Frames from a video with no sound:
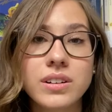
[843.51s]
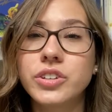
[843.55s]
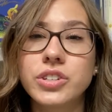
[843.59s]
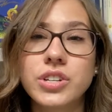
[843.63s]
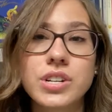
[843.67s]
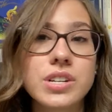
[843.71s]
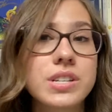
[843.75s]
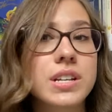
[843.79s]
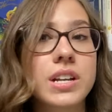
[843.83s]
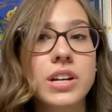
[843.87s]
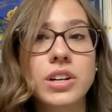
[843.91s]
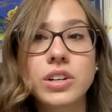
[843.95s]

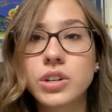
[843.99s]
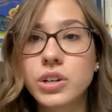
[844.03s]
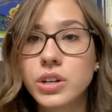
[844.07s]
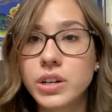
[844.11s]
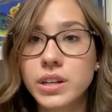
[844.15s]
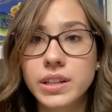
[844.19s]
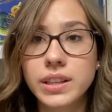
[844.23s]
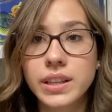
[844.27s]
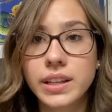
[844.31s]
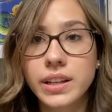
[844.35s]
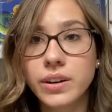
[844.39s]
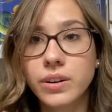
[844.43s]
just a
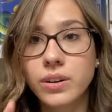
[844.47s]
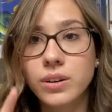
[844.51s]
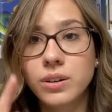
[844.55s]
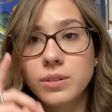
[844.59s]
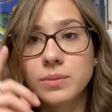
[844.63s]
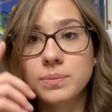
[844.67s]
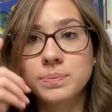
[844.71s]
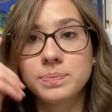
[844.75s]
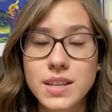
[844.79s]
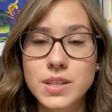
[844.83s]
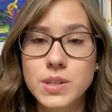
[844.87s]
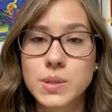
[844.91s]
good
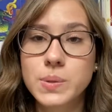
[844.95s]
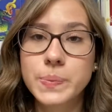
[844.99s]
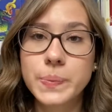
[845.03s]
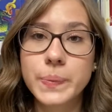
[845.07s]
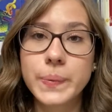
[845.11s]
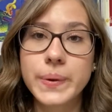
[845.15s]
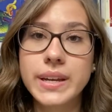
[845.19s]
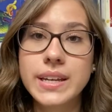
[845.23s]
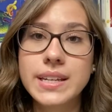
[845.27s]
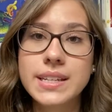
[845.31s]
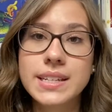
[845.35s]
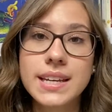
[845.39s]
little
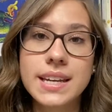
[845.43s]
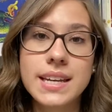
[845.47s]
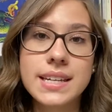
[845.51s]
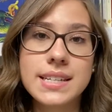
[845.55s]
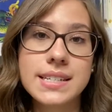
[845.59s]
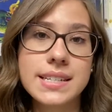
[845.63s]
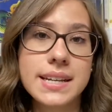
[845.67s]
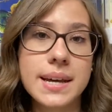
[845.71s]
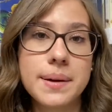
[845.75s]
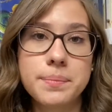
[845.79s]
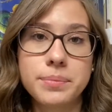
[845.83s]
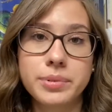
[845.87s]
sweet
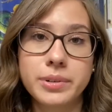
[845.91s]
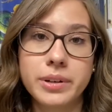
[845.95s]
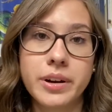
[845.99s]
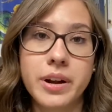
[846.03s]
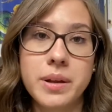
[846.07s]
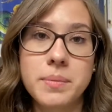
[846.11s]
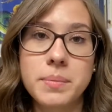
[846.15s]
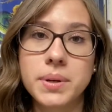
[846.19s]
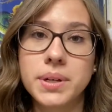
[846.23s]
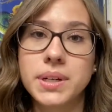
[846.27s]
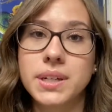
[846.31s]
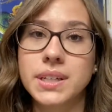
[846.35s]

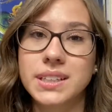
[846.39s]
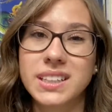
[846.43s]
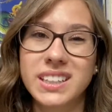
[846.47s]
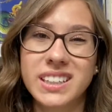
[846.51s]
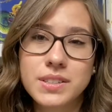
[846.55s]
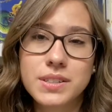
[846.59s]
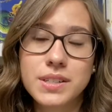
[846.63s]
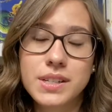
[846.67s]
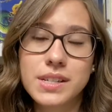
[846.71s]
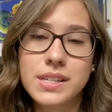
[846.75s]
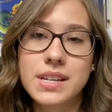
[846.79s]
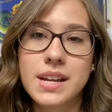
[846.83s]
contemporary book,
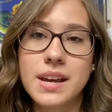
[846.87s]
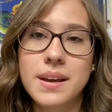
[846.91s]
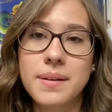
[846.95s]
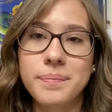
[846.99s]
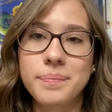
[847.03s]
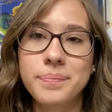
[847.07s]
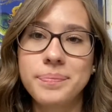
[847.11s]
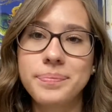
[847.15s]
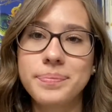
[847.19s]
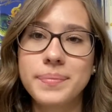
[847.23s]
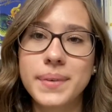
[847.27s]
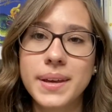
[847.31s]
like just a
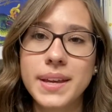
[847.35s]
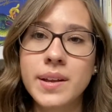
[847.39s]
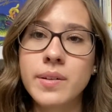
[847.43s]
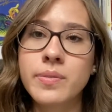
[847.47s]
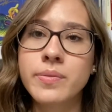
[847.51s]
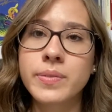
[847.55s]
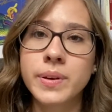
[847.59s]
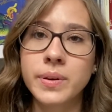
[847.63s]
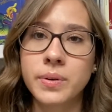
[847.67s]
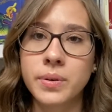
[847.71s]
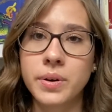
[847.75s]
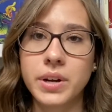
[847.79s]
make you
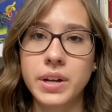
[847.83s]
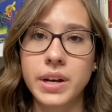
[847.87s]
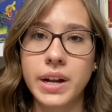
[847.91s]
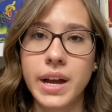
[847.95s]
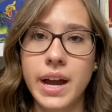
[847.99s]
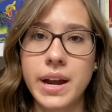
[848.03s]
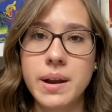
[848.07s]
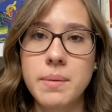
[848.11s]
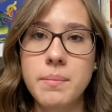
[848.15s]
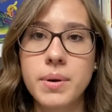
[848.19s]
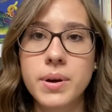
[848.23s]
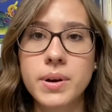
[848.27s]
feel good
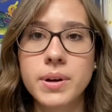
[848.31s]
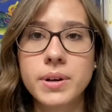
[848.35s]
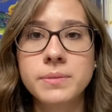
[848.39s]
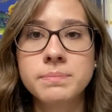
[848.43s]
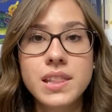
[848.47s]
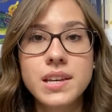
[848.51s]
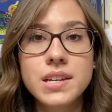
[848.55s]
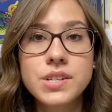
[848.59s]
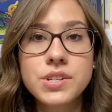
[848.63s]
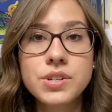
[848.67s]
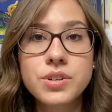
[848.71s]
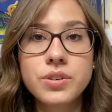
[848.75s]
kind of book.
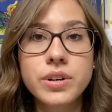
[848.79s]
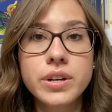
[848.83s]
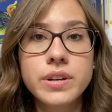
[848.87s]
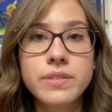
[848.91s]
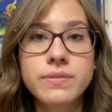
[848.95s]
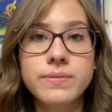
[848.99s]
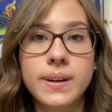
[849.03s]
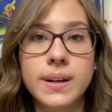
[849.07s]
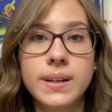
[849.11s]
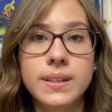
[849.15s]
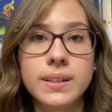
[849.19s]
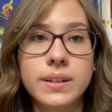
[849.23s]
This story
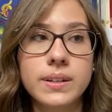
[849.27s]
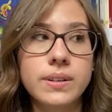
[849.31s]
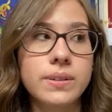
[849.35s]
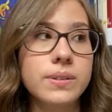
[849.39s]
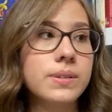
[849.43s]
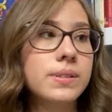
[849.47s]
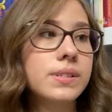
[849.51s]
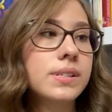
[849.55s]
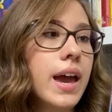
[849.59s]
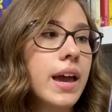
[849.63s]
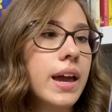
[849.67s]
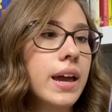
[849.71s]

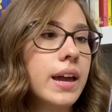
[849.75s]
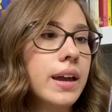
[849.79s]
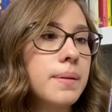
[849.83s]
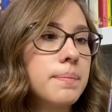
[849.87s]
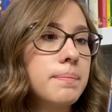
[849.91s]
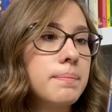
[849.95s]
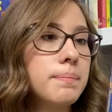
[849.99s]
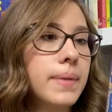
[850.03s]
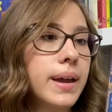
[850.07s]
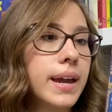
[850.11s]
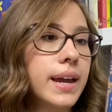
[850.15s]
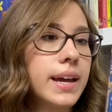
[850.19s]
follows a
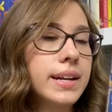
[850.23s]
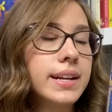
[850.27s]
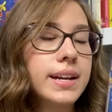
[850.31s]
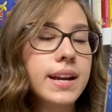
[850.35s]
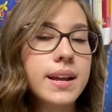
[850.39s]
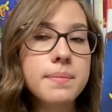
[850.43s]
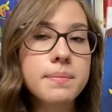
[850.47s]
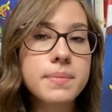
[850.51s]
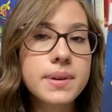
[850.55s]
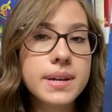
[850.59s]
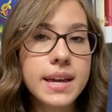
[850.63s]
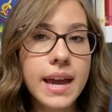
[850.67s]
man
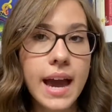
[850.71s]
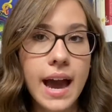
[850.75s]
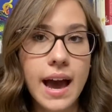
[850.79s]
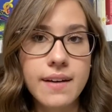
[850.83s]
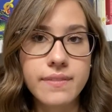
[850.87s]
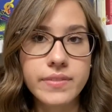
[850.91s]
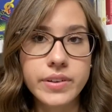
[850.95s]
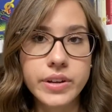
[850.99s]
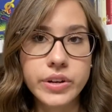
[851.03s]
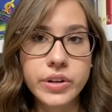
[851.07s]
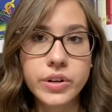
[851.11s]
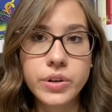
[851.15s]
named
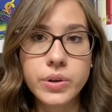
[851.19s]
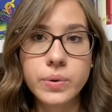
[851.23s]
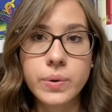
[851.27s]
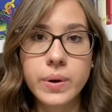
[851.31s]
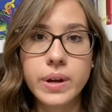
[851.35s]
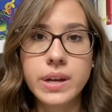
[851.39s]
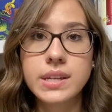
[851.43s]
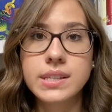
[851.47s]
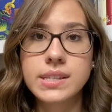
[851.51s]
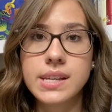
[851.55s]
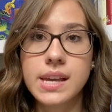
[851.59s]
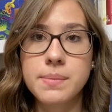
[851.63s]
Gavin who
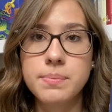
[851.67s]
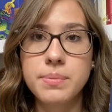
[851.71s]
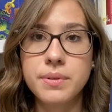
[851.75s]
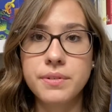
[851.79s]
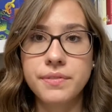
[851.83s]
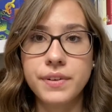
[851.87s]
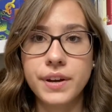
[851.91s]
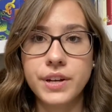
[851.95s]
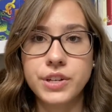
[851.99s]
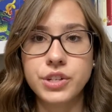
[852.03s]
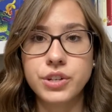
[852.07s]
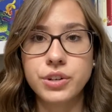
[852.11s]
is a
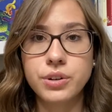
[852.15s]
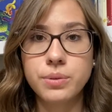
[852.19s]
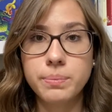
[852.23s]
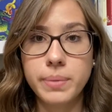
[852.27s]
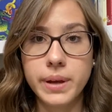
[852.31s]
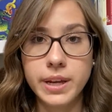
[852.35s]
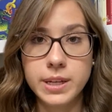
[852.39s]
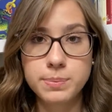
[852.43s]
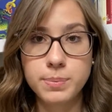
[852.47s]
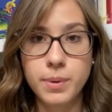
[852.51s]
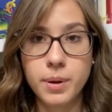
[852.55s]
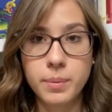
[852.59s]
professional
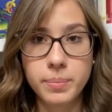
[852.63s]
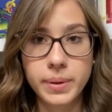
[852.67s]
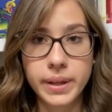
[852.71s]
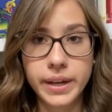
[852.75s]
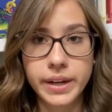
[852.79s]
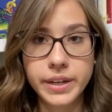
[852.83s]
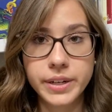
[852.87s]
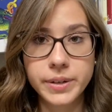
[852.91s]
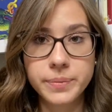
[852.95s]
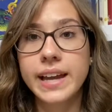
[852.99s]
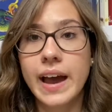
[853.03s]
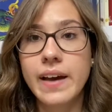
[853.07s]
baseball
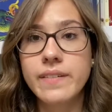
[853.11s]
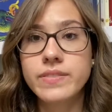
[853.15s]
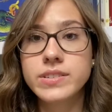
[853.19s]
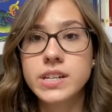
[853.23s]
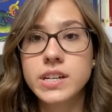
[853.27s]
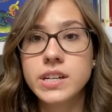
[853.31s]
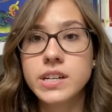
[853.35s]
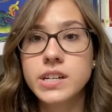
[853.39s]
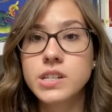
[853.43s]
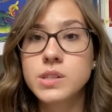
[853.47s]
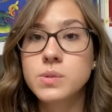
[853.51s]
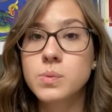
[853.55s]
player. Gavin
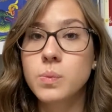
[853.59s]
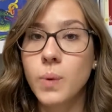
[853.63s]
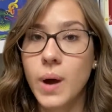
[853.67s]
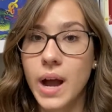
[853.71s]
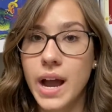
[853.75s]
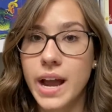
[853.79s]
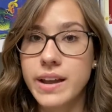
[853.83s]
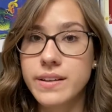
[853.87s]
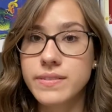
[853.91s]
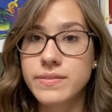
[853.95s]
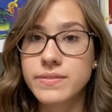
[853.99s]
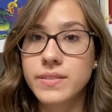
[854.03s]
and his
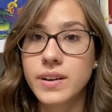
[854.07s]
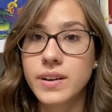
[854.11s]
wife